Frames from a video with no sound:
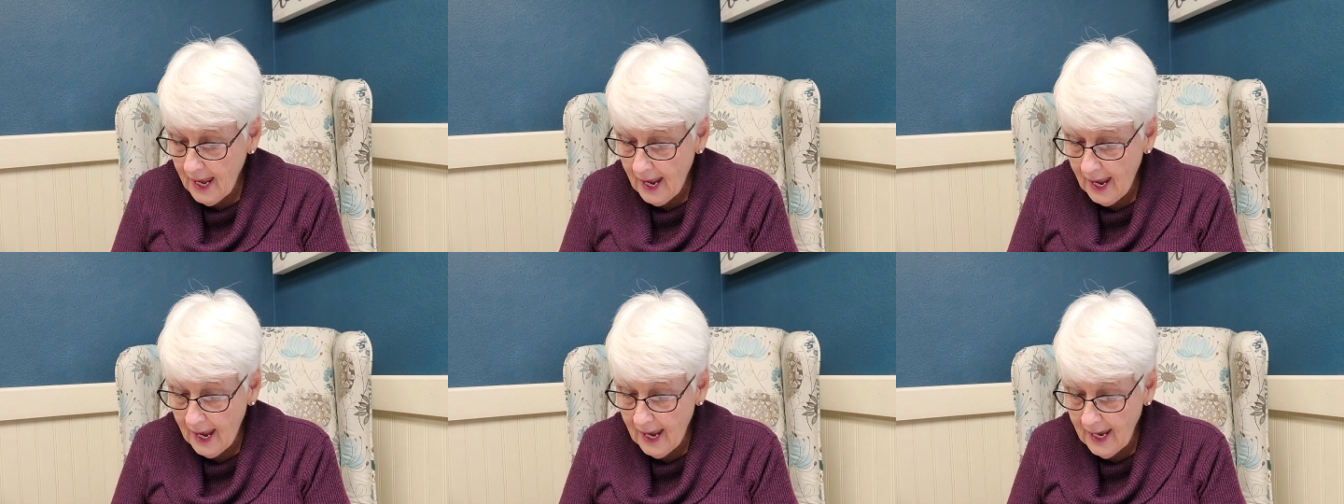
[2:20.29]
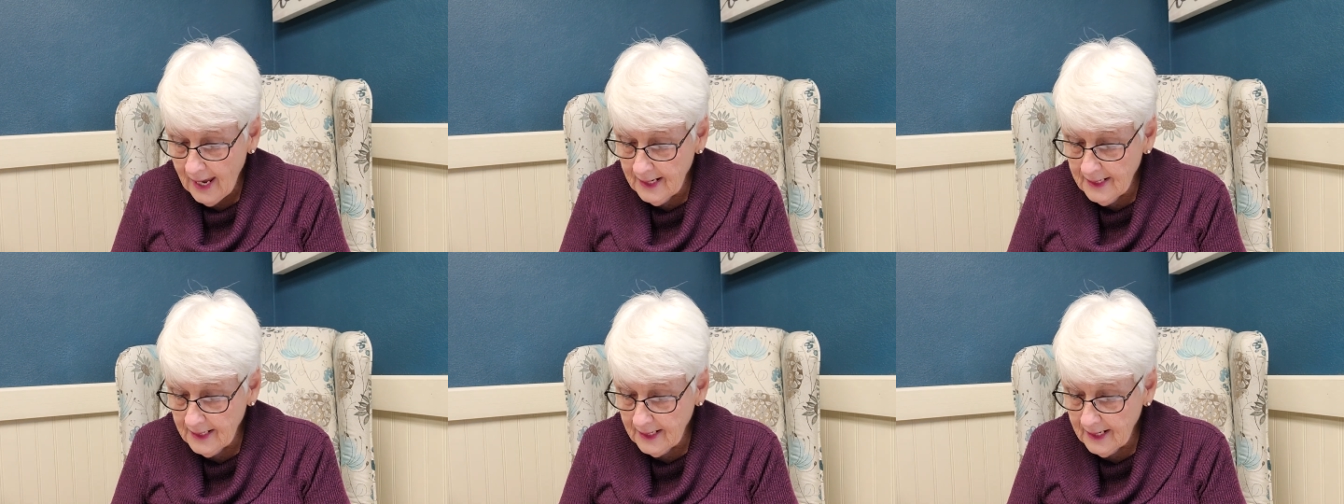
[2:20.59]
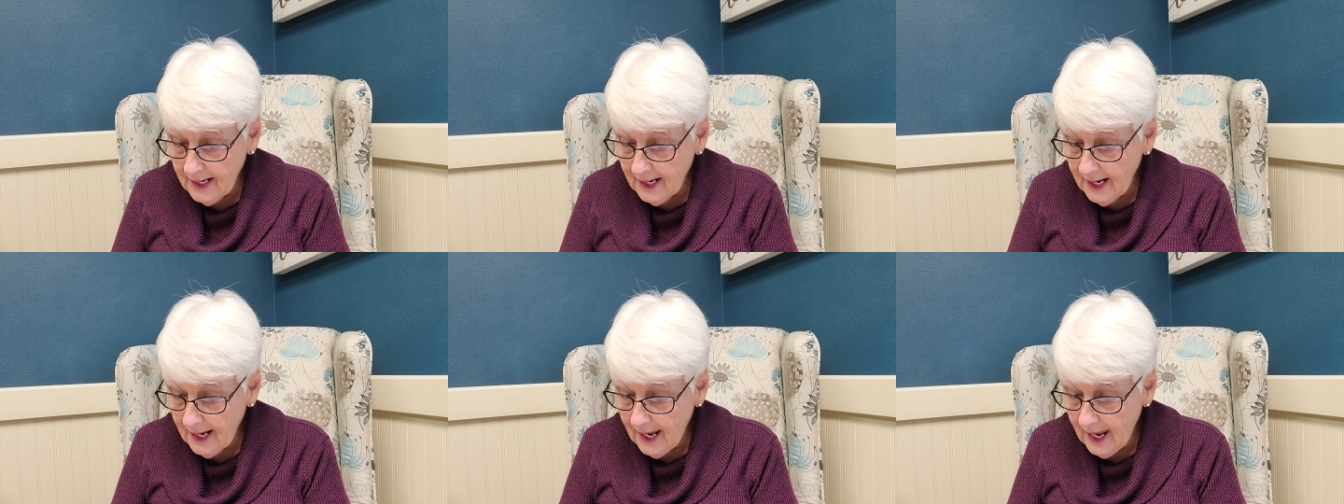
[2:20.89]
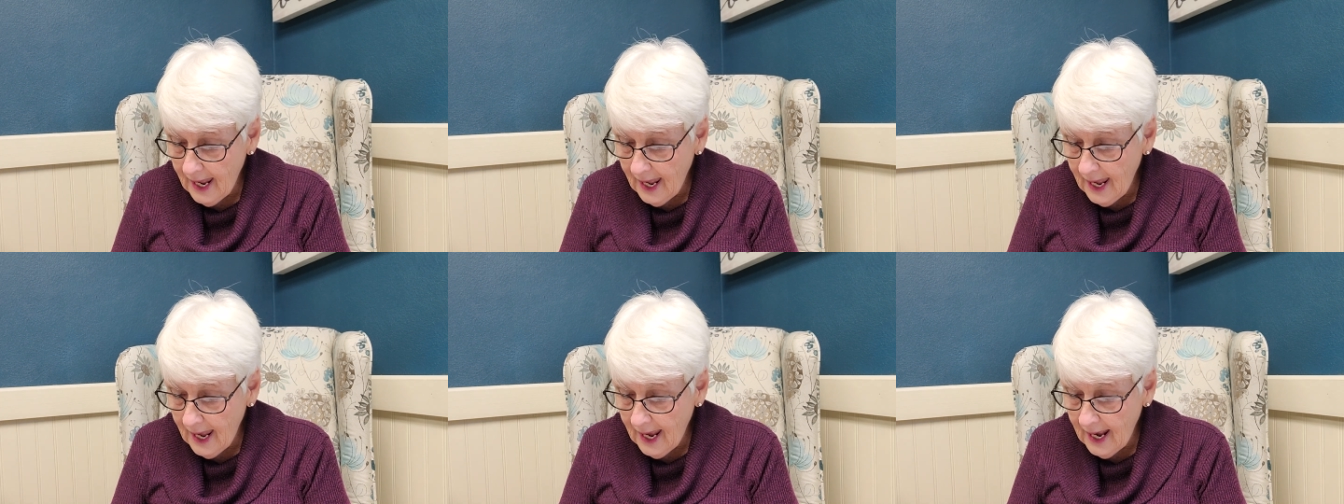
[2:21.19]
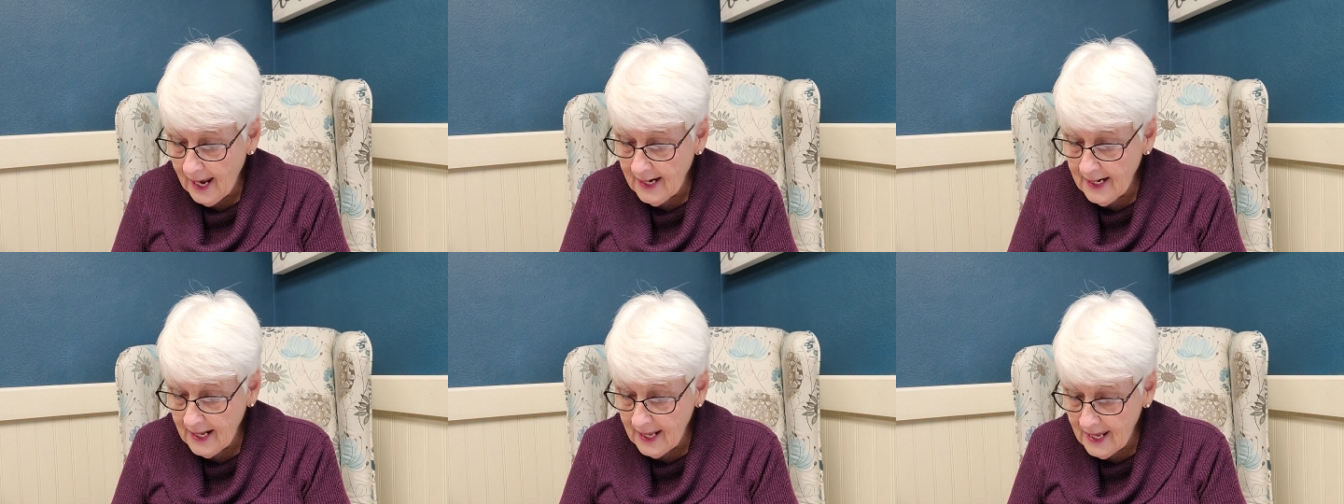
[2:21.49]
and
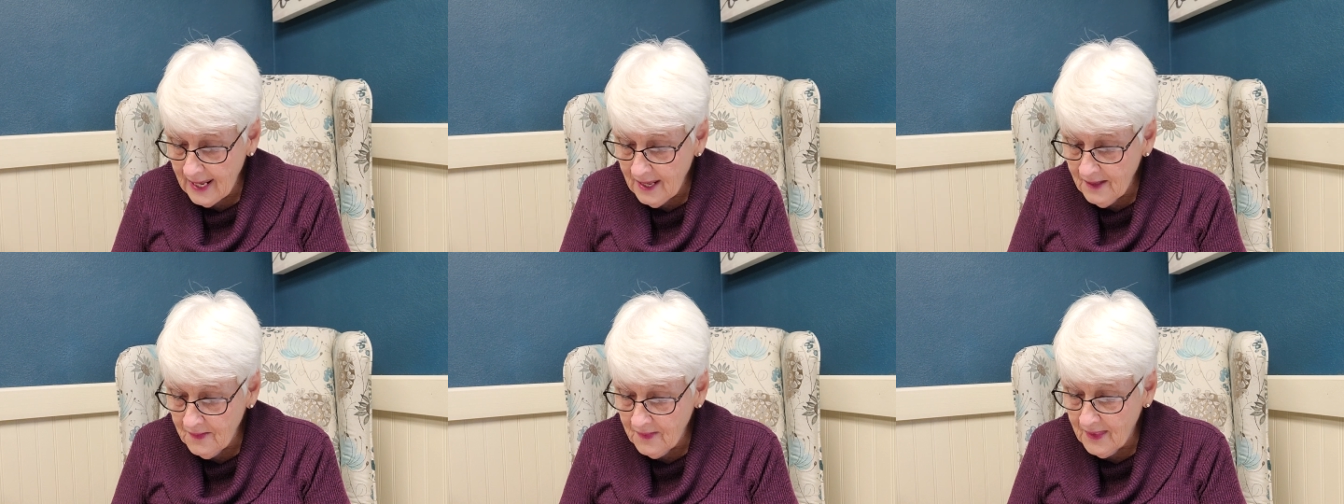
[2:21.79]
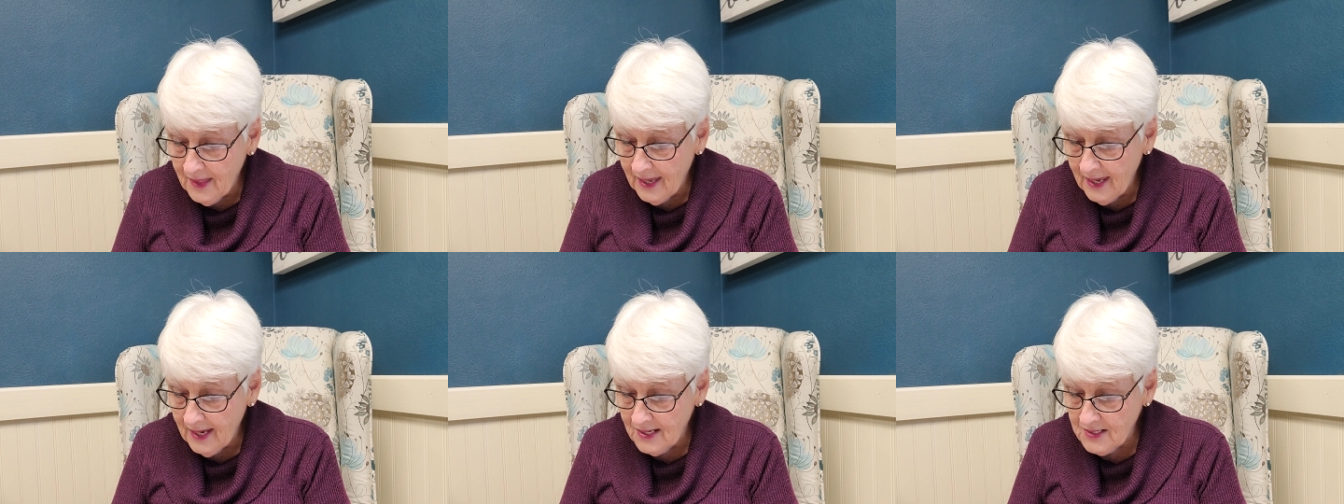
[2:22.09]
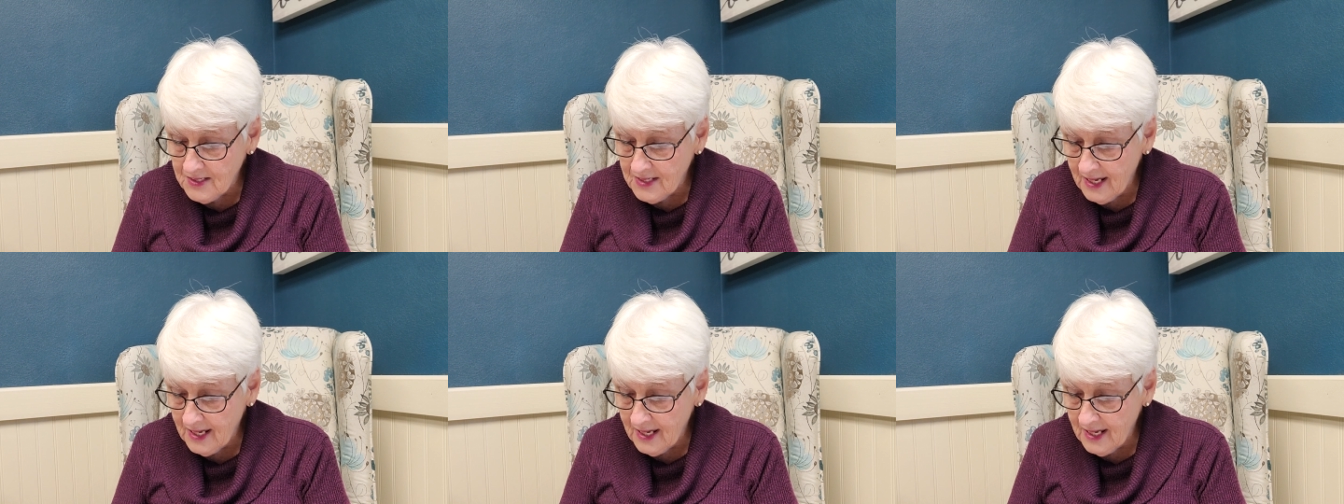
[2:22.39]
and in this